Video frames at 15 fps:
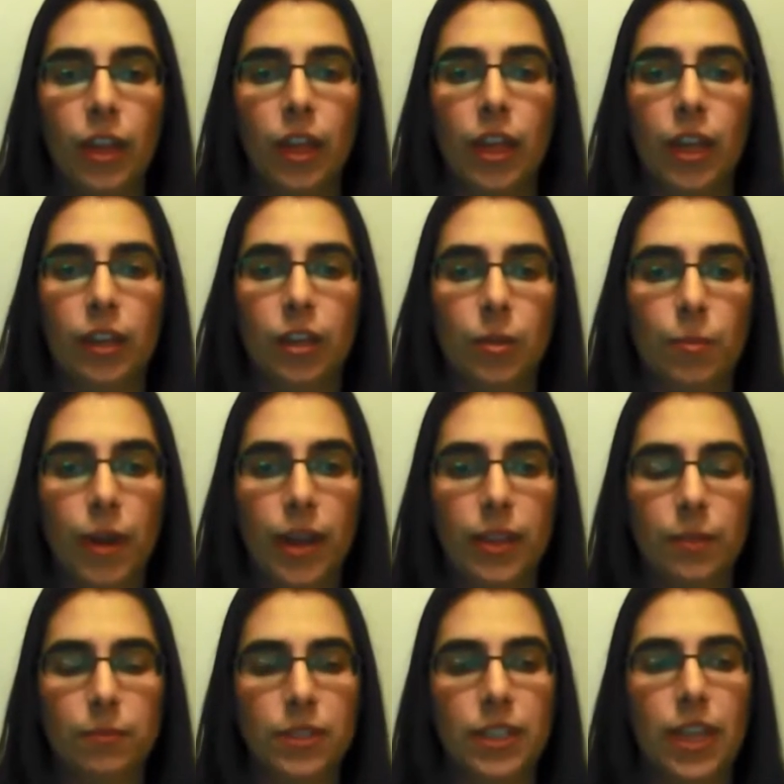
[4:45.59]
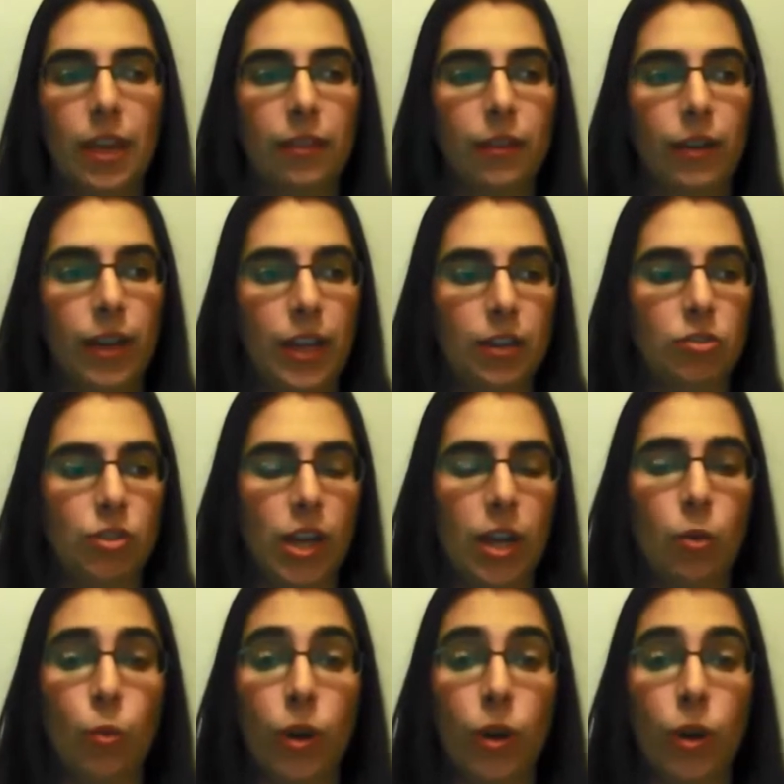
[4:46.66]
and combine them together and track